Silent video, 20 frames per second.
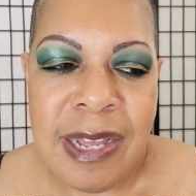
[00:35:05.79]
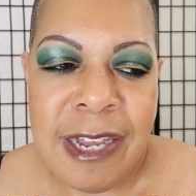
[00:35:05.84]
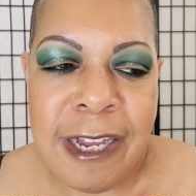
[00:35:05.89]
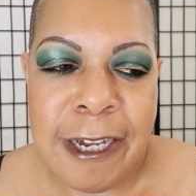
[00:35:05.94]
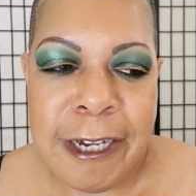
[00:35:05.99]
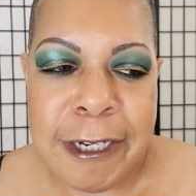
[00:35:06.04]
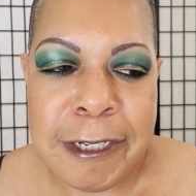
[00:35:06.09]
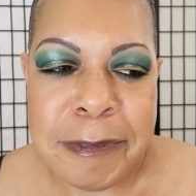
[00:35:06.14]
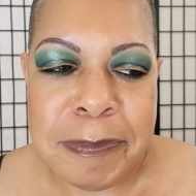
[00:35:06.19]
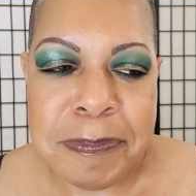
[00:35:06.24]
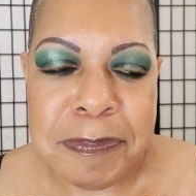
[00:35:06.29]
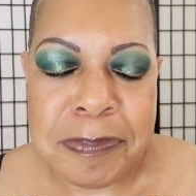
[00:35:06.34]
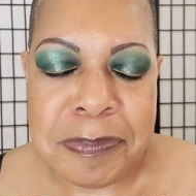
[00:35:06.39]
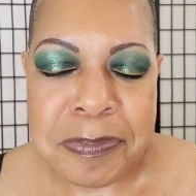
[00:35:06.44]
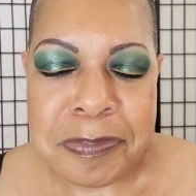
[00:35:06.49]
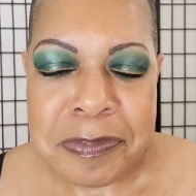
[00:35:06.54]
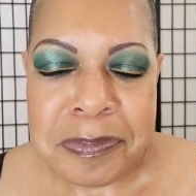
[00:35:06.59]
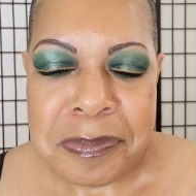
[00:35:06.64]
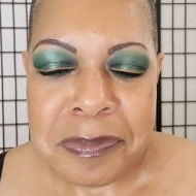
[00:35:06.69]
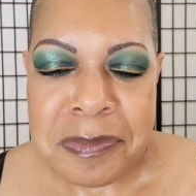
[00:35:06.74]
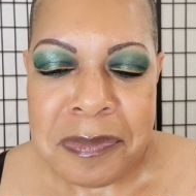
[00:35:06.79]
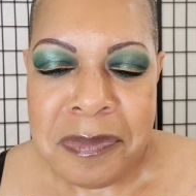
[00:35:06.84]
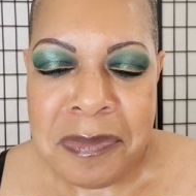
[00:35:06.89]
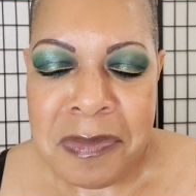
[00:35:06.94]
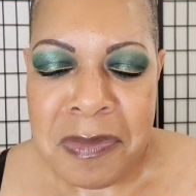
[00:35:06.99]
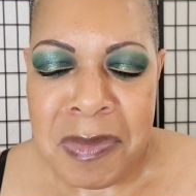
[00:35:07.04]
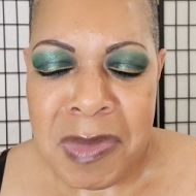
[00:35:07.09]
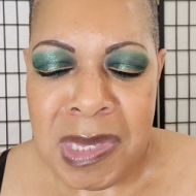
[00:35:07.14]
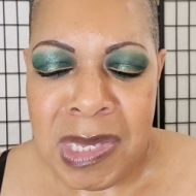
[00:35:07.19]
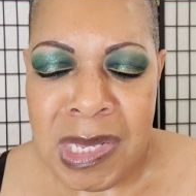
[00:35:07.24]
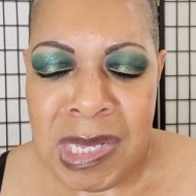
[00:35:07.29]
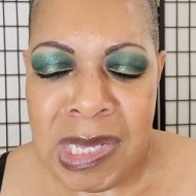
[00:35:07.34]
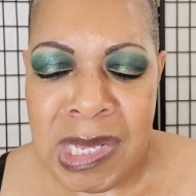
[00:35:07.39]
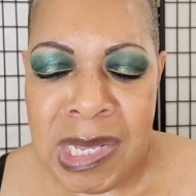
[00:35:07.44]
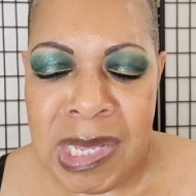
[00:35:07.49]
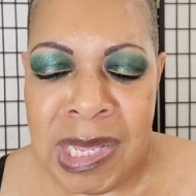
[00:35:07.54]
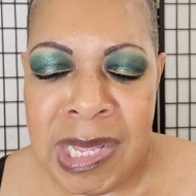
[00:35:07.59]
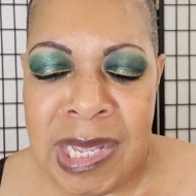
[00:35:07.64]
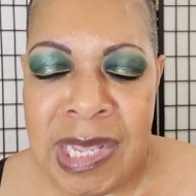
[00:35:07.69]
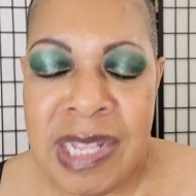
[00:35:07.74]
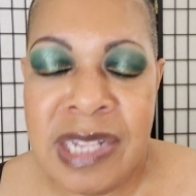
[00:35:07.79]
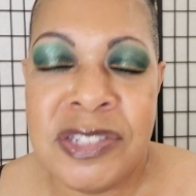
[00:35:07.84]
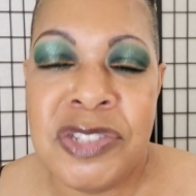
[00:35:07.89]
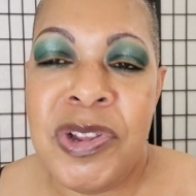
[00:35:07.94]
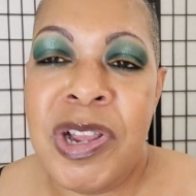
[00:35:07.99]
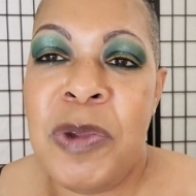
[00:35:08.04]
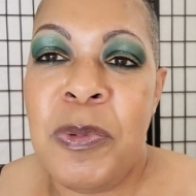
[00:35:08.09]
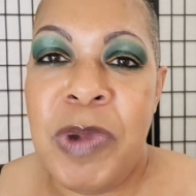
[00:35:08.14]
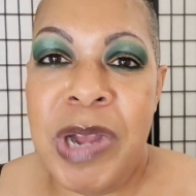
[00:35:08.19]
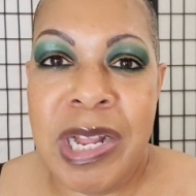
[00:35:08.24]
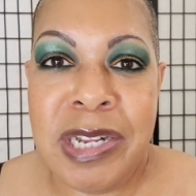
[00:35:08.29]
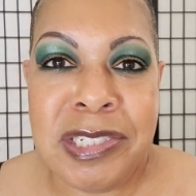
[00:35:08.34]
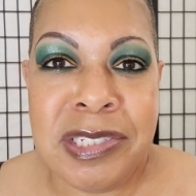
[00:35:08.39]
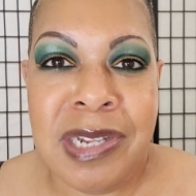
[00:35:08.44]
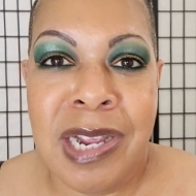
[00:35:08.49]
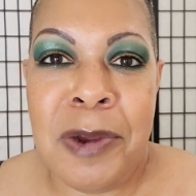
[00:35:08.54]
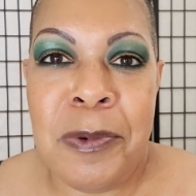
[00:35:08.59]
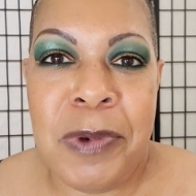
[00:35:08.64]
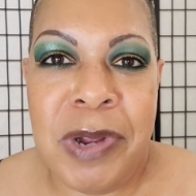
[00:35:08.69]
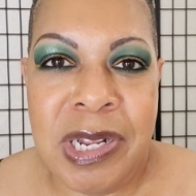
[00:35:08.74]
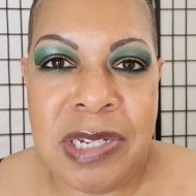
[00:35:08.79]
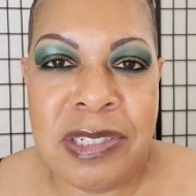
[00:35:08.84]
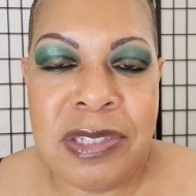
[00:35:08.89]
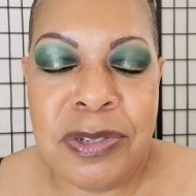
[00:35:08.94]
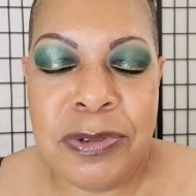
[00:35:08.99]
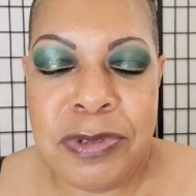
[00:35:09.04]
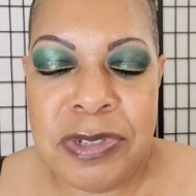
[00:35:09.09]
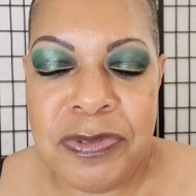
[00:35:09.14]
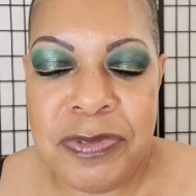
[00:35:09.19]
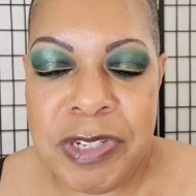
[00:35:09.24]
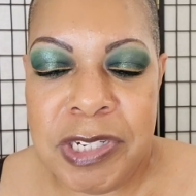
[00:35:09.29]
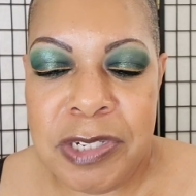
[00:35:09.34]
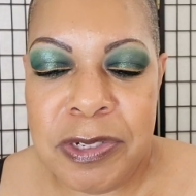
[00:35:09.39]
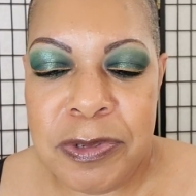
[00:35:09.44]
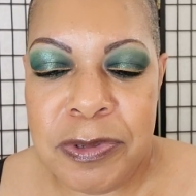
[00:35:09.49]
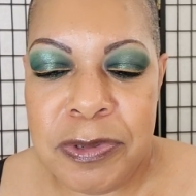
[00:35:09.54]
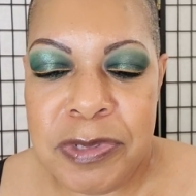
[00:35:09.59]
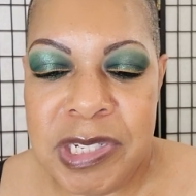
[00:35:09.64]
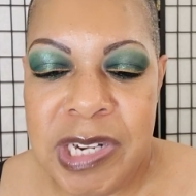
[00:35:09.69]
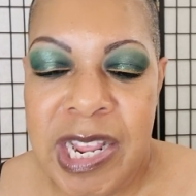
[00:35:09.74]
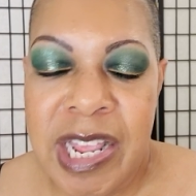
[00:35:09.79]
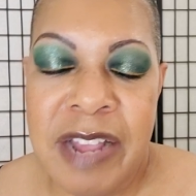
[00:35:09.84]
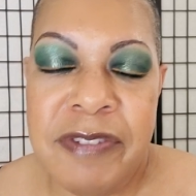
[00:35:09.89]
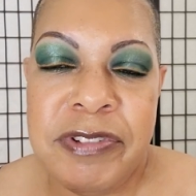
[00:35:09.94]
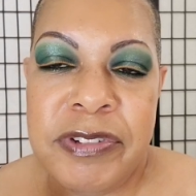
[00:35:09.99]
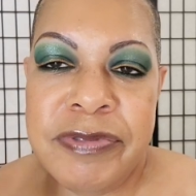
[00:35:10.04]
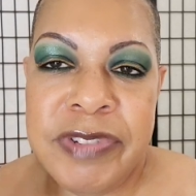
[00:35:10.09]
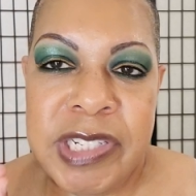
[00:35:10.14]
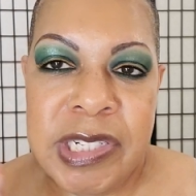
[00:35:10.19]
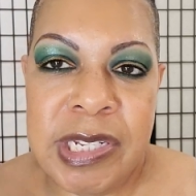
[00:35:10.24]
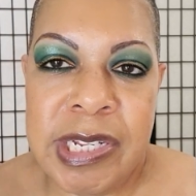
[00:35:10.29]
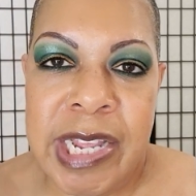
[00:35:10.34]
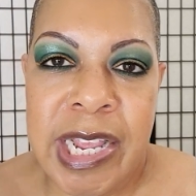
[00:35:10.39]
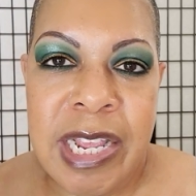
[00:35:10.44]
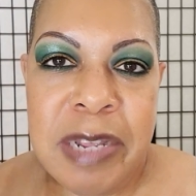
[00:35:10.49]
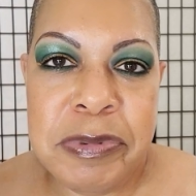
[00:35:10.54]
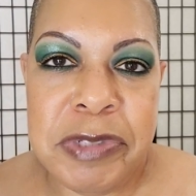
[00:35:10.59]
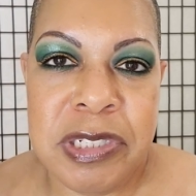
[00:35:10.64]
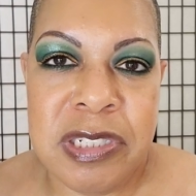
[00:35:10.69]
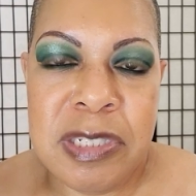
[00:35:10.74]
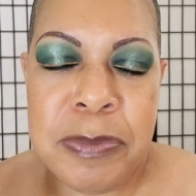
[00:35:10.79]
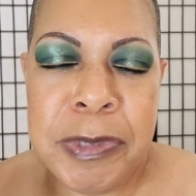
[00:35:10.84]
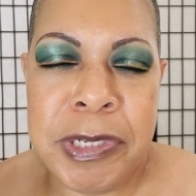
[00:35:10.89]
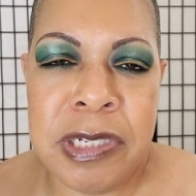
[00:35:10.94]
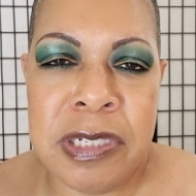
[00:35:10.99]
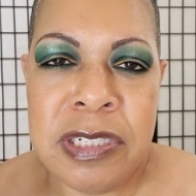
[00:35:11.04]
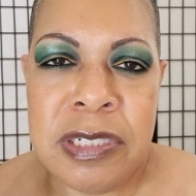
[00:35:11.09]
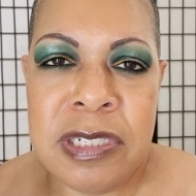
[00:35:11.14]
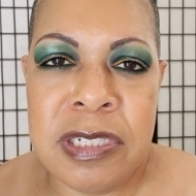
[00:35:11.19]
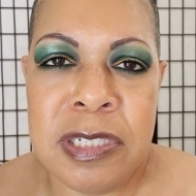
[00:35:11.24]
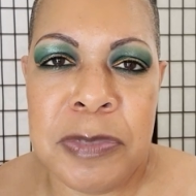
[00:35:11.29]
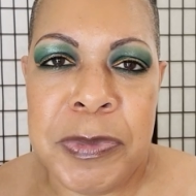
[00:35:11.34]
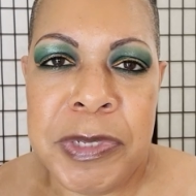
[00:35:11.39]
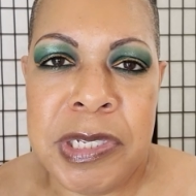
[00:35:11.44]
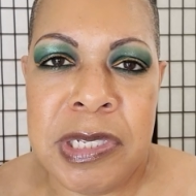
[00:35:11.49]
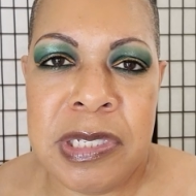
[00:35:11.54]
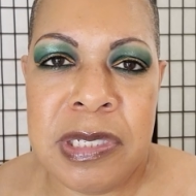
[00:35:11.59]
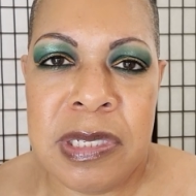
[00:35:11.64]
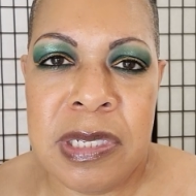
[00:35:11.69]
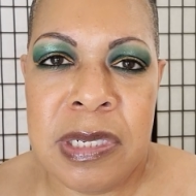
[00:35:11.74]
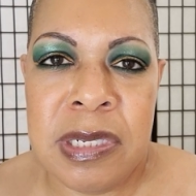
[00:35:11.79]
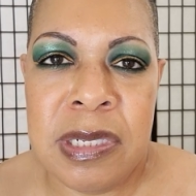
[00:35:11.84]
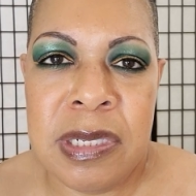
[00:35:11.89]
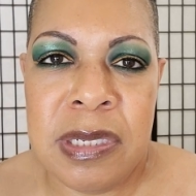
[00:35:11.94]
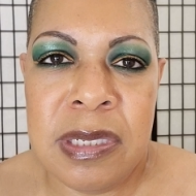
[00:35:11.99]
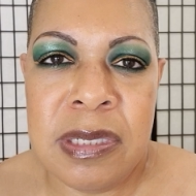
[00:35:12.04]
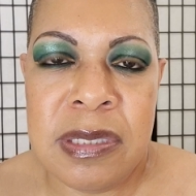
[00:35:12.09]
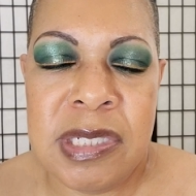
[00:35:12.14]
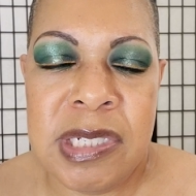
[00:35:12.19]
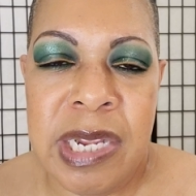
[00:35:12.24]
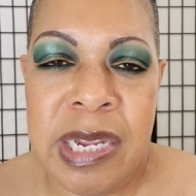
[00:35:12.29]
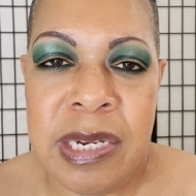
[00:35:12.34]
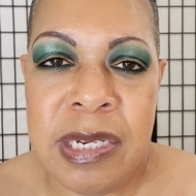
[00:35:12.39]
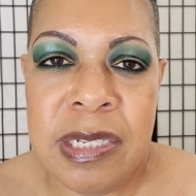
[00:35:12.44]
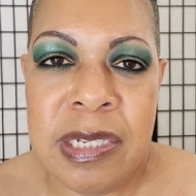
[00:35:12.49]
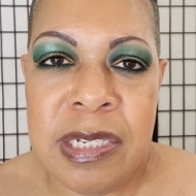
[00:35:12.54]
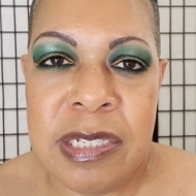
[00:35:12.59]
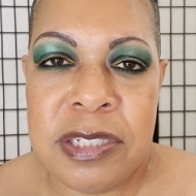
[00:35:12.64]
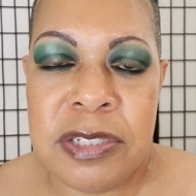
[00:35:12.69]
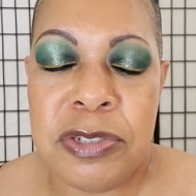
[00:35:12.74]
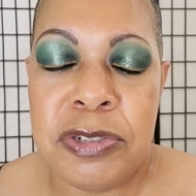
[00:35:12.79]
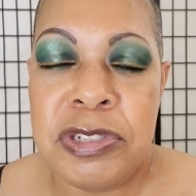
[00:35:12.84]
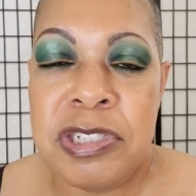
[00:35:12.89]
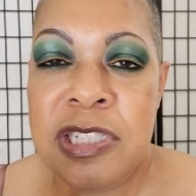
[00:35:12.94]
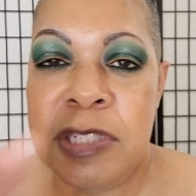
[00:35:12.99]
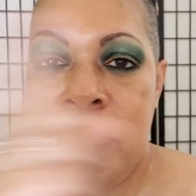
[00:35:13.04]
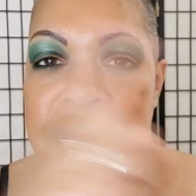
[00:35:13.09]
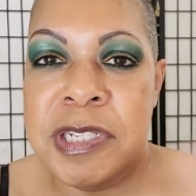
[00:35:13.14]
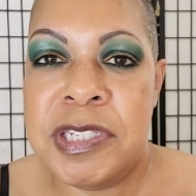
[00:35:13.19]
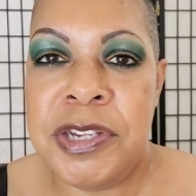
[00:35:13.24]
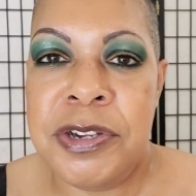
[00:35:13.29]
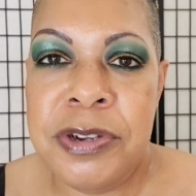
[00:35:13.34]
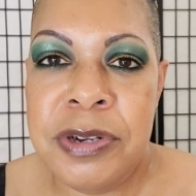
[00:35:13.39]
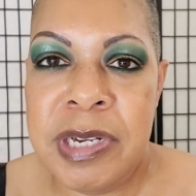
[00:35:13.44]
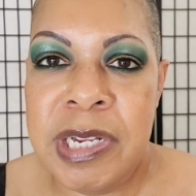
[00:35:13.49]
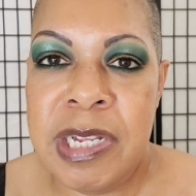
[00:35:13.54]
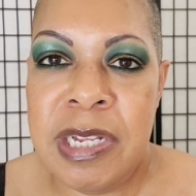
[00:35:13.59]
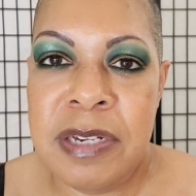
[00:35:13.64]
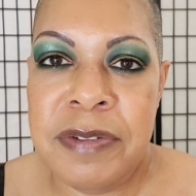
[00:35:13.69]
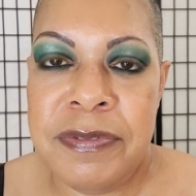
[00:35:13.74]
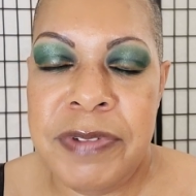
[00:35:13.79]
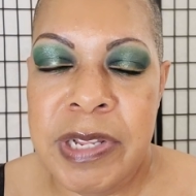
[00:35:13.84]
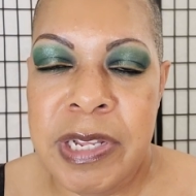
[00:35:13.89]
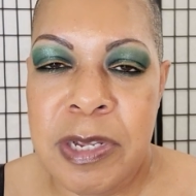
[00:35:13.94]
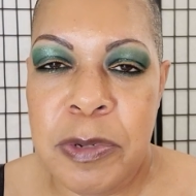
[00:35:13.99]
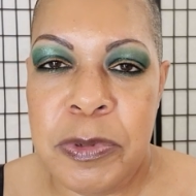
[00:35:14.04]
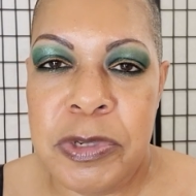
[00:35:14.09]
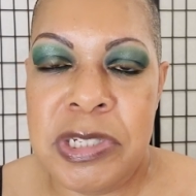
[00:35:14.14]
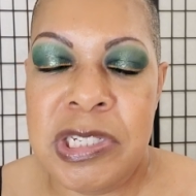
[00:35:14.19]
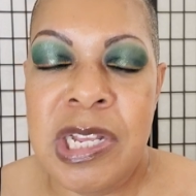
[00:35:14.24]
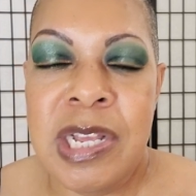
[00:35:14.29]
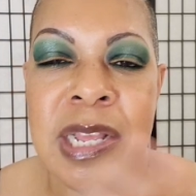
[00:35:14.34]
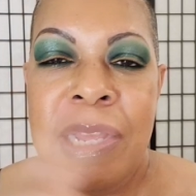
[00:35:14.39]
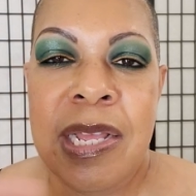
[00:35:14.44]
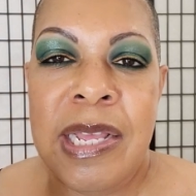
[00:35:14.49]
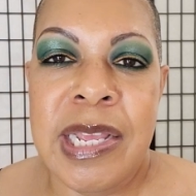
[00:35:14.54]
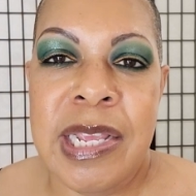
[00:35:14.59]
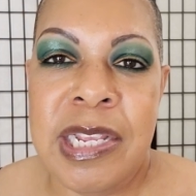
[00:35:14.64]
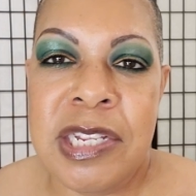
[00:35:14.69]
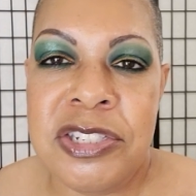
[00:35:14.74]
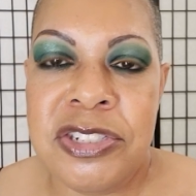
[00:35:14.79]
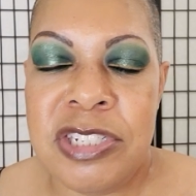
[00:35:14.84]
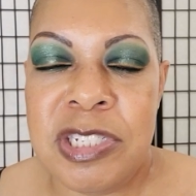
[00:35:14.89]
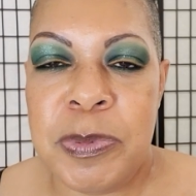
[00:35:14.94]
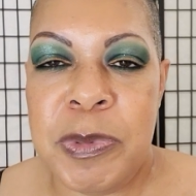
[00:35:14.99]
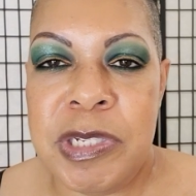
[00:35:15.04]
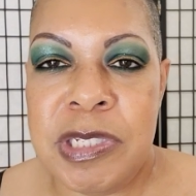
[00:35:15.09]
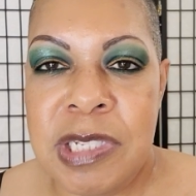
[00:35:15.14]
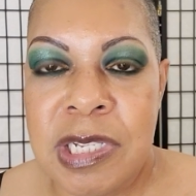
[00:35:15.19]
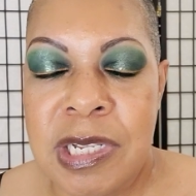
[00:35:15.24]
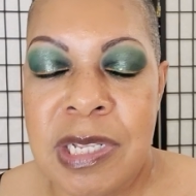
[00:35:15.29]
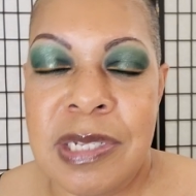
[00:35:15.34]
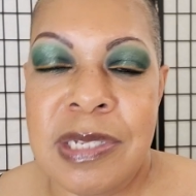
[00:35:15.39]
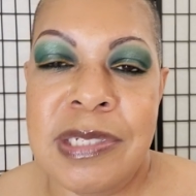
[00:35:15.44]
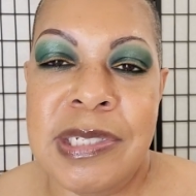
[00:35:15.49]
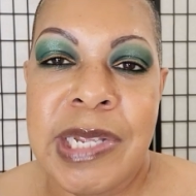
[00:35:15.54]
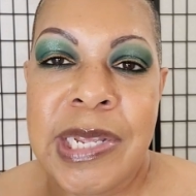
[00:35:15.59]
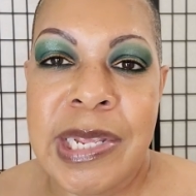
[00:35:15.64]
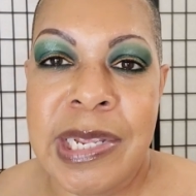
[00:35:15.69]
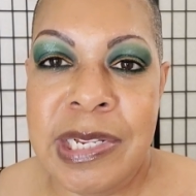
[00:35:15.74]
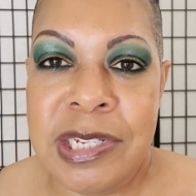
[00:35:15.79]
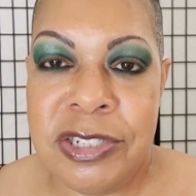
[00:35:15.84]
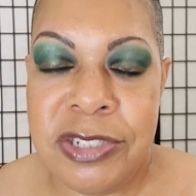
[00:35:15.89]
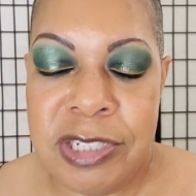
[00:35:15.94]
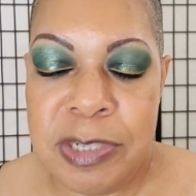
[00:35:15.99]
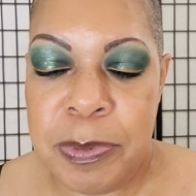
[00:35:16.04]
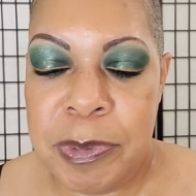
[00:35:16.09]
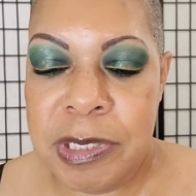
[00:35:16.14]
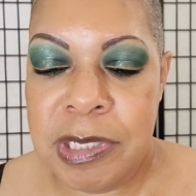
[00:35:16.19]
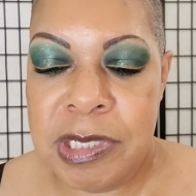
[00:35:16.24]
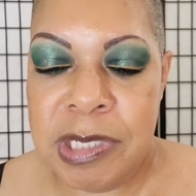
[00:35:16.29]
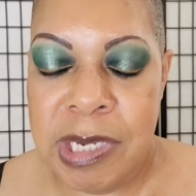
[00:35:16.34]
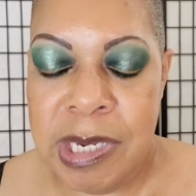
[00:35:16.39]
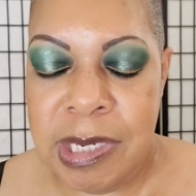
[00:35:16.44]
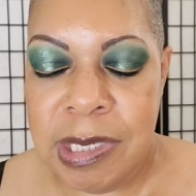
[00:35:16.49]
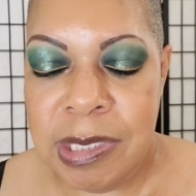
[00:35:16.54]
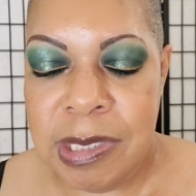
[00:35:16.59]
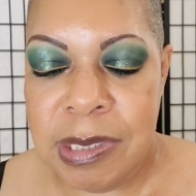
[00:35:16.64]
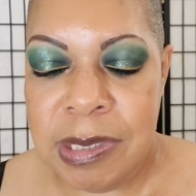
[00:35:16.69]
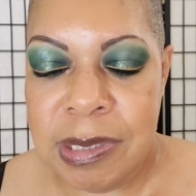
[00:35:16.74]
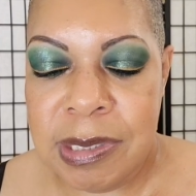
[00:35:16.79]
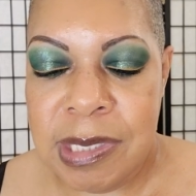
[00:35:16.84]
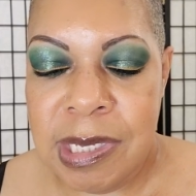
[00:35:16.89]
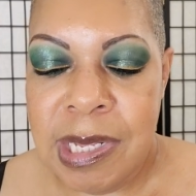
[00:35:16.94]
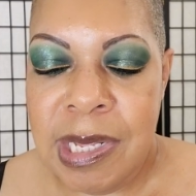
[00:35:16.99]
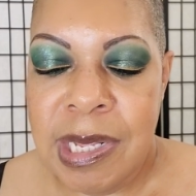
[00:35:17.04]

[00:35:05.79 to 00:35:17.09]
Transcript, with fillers: Um, and so I watched I watched those videos, and I have to read the captions because she speaks in, in Chinese, and so she speaks her native language, and she speaks English, and she speaks Chinese,